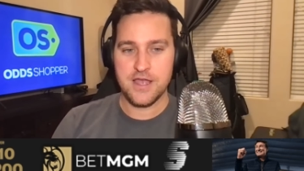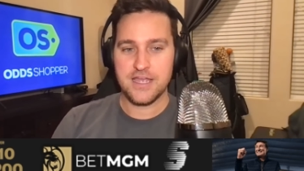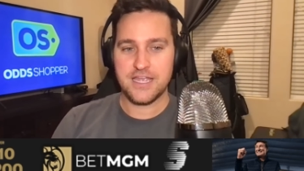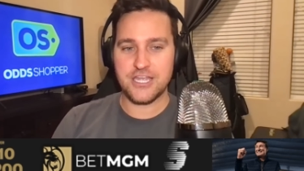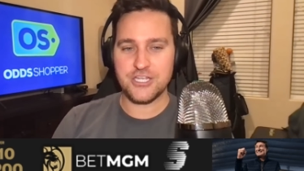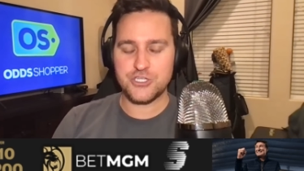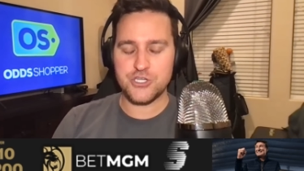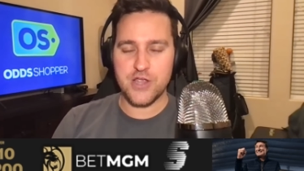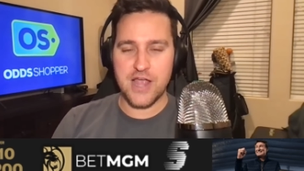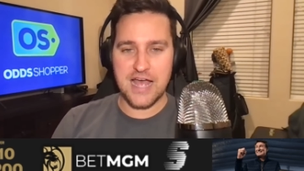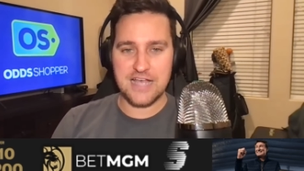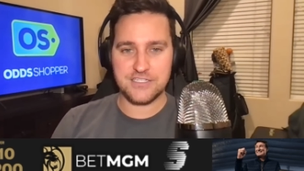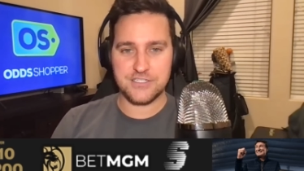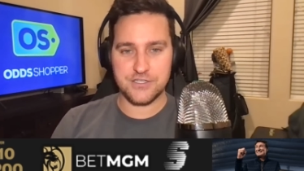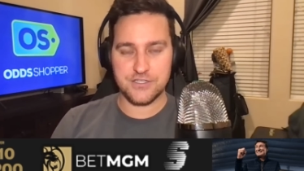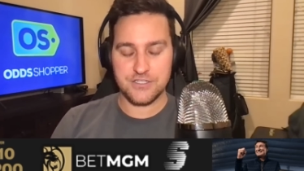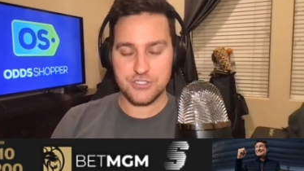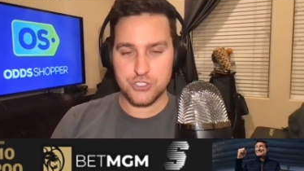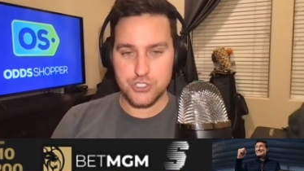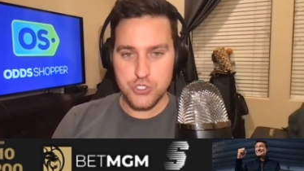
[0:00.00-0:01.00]
Get you guys
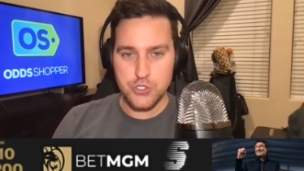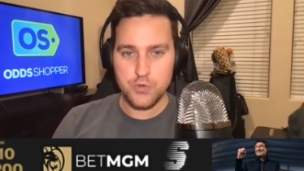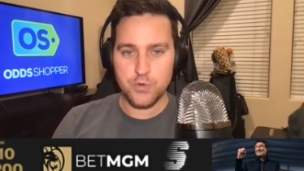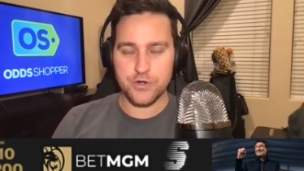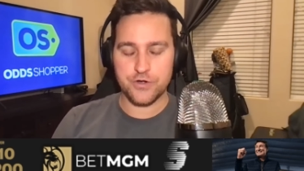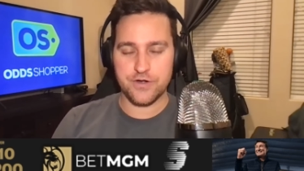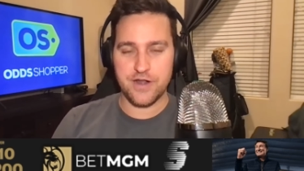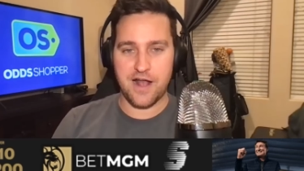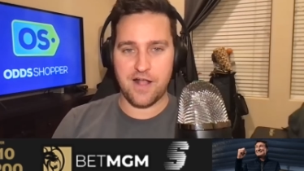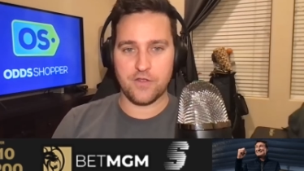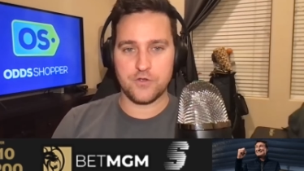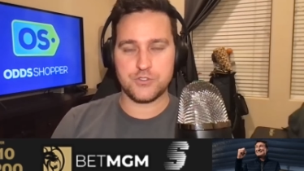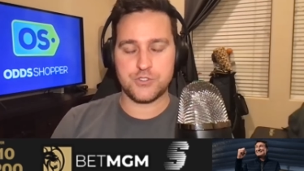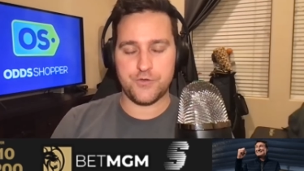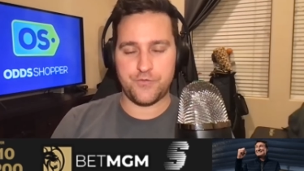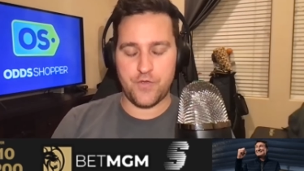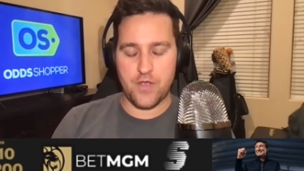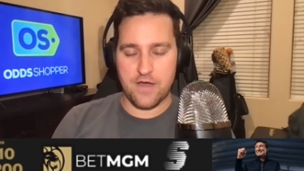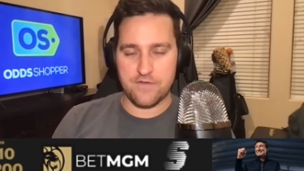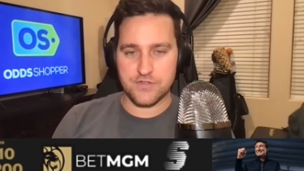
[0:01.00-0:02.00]
$200
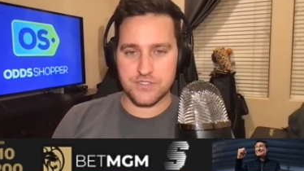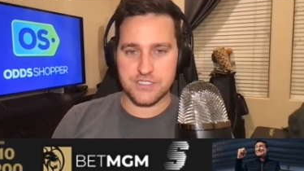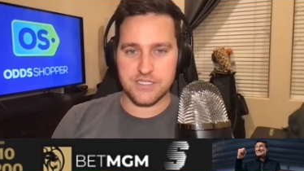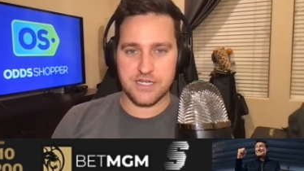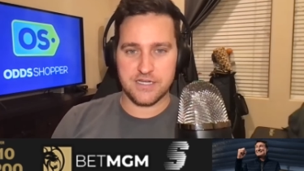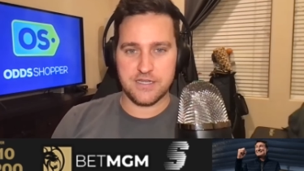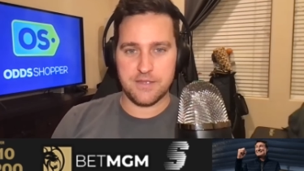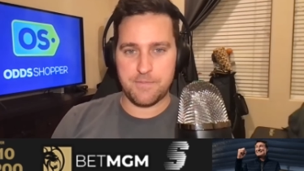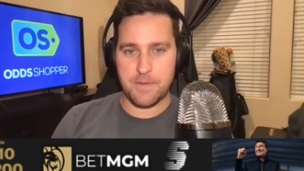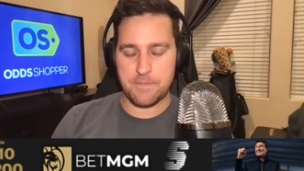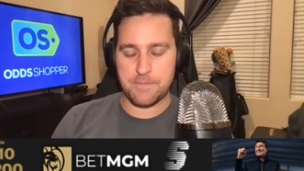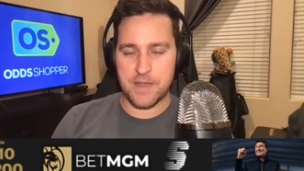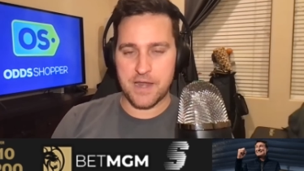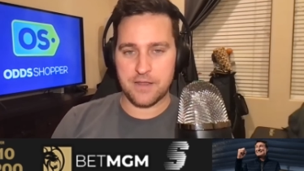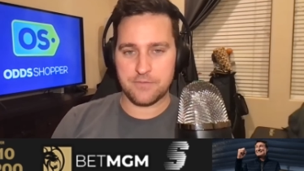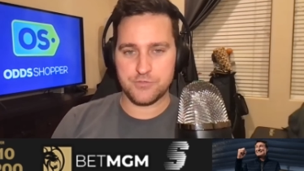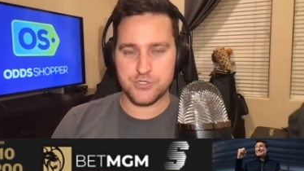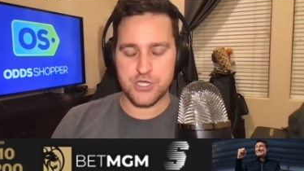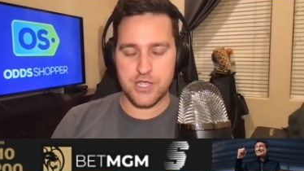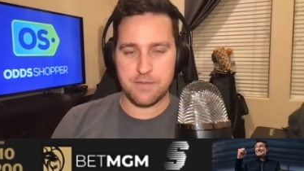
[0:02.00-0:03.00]
if you haven't signed up at
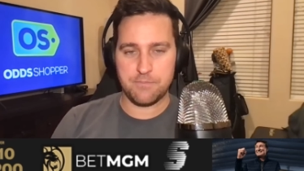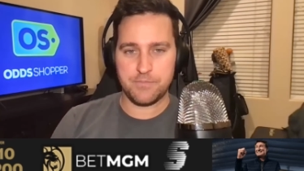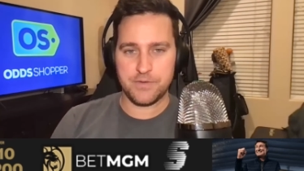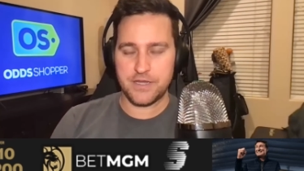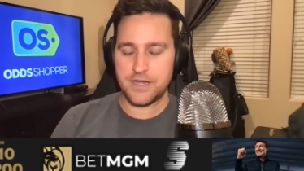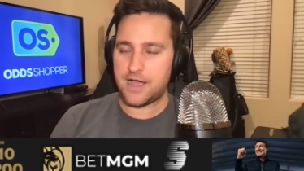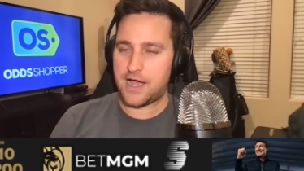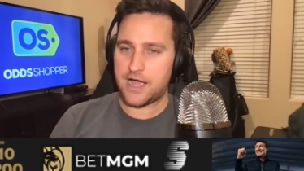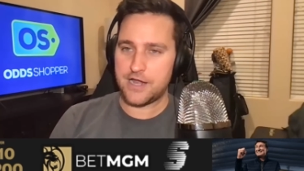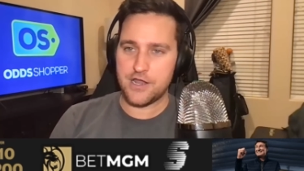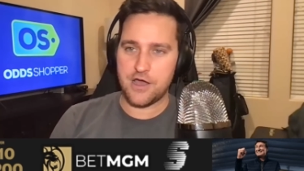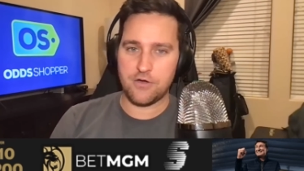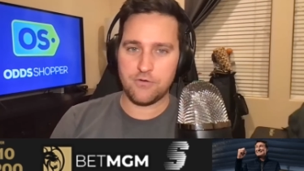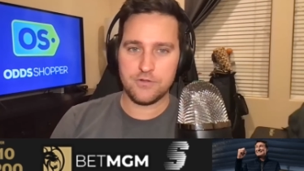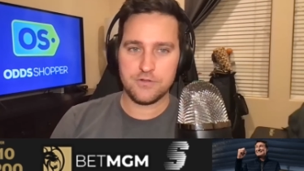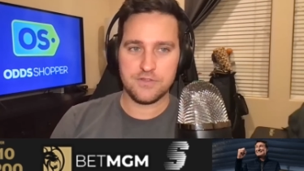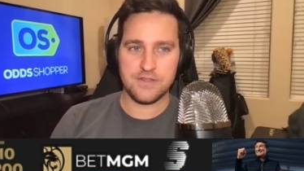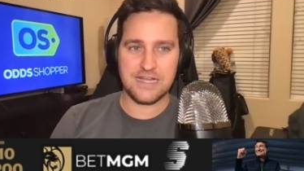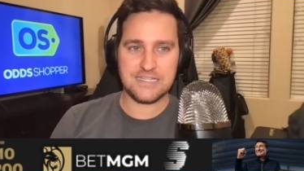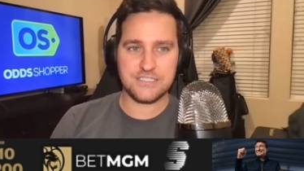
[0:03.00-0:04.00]
BetMGM. But I know
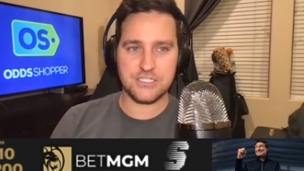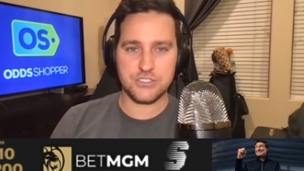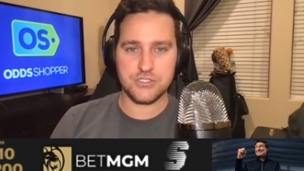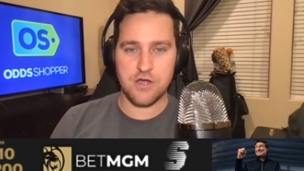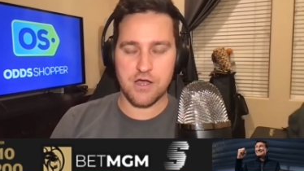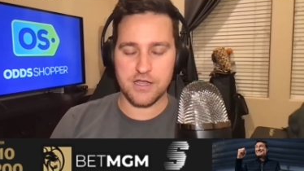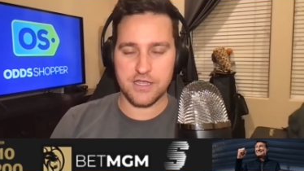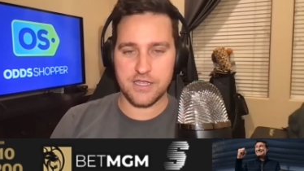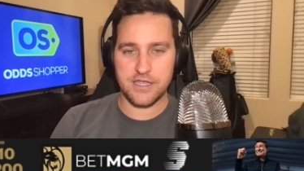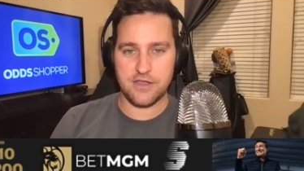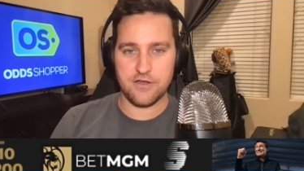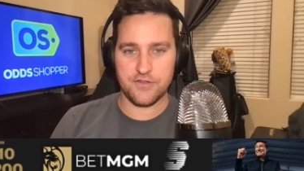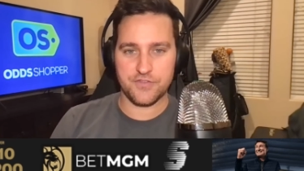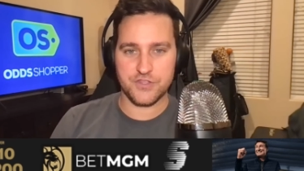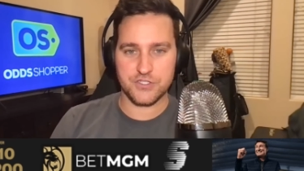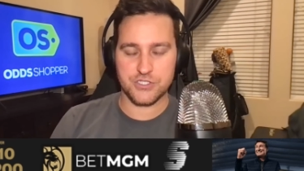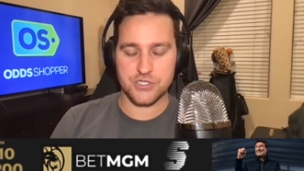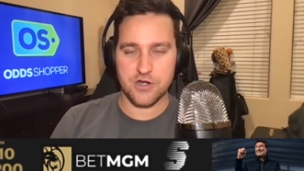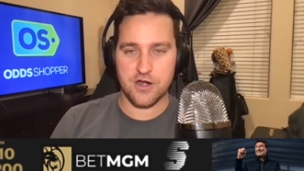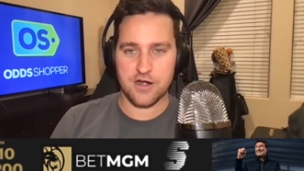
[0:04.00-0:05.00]
lots of talking here at
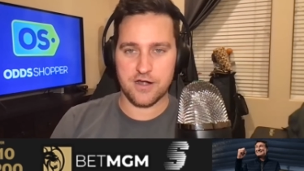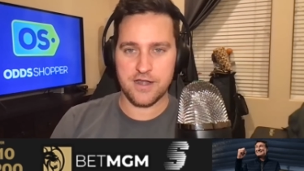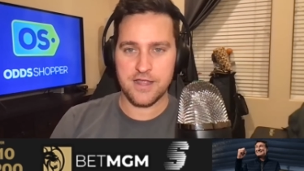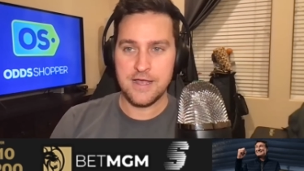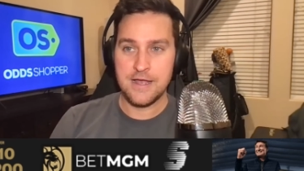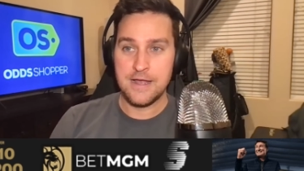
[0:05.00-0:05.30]
the start,